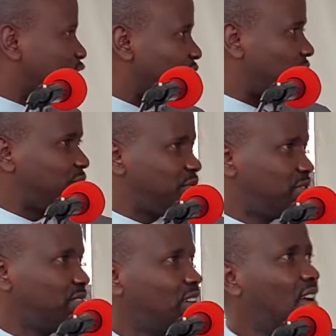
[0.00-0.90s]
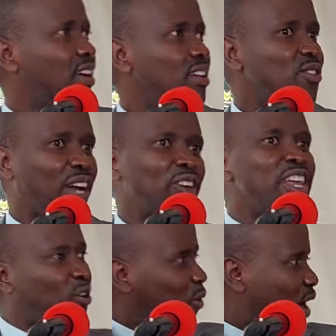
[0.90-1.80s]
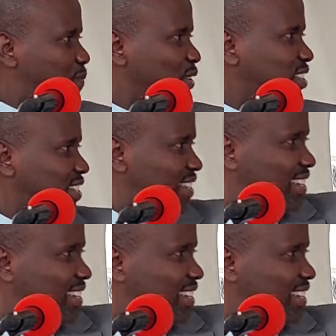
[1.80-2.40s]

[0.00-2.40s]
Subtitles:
don't have, you can only go up, not.